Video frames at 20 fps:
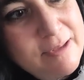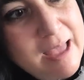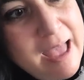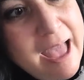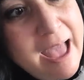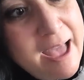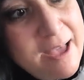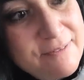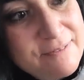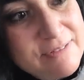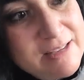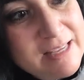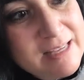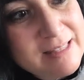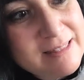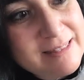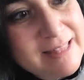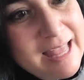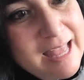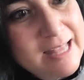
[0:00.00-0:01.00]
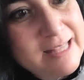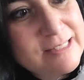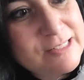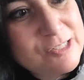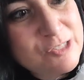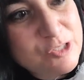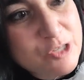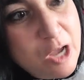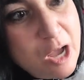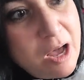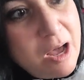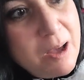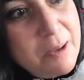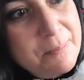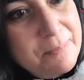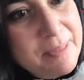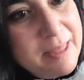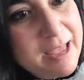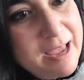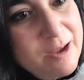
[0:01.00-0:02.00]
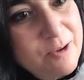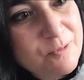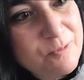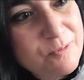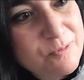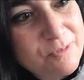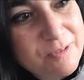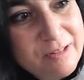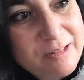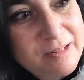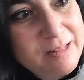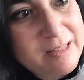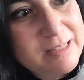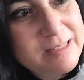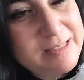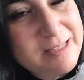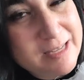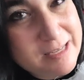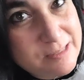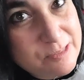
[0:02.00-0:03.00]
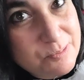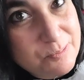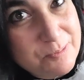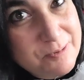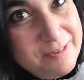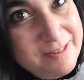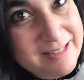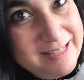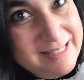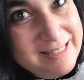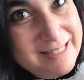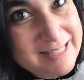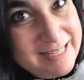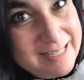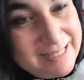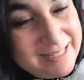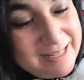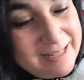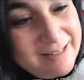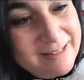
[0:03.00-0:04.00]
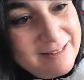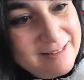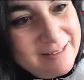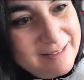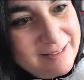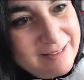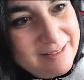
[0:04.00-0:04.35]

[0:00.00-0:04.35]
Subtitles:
Having that job that I really desperately needed.